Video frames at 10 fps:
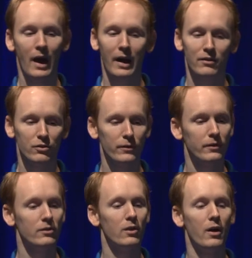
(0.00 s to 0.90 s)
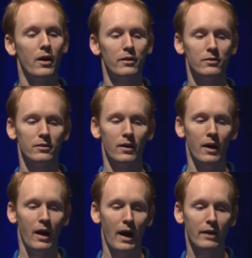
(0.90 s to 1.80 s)
high surface gloss,
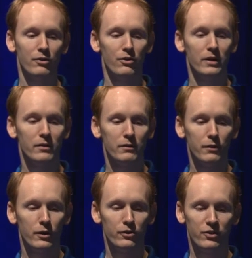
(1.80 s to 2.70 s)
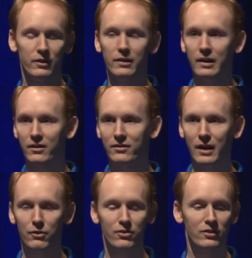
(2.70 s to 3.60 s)
high degree of conversion, and is
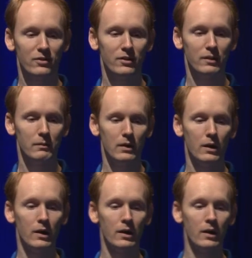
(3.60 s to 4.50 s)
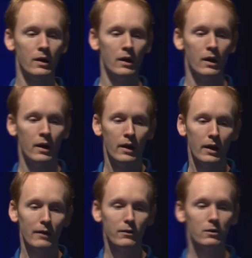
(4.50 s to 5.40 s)
stain resistant.
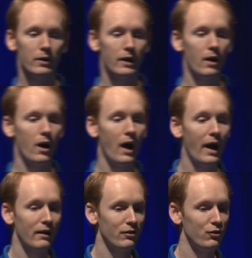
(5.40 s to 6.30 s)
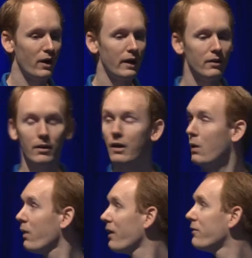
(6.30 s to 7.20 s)
If you look at our high strength,
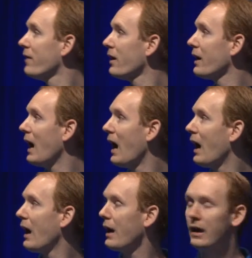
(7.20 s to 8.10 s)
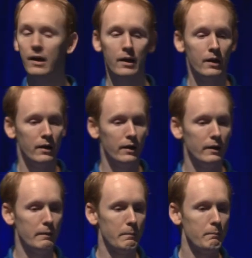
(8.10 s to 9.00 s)
we have very high
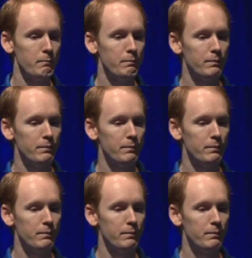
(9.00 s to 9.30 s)
um,